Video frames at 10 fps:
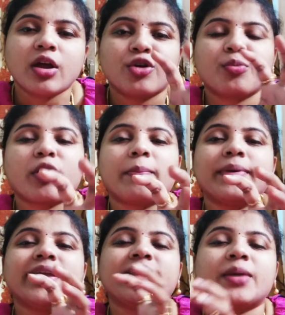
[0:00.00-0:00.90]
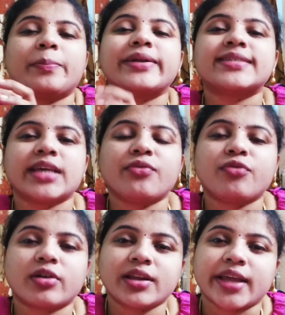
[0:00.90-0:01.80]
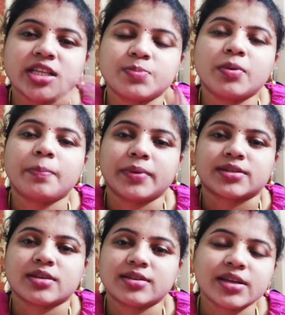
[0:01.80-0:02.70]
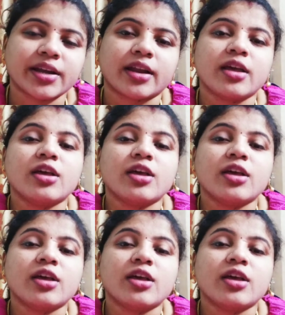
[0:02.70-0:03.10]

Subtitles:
To properly keep it safe for the next purpose, isn't it?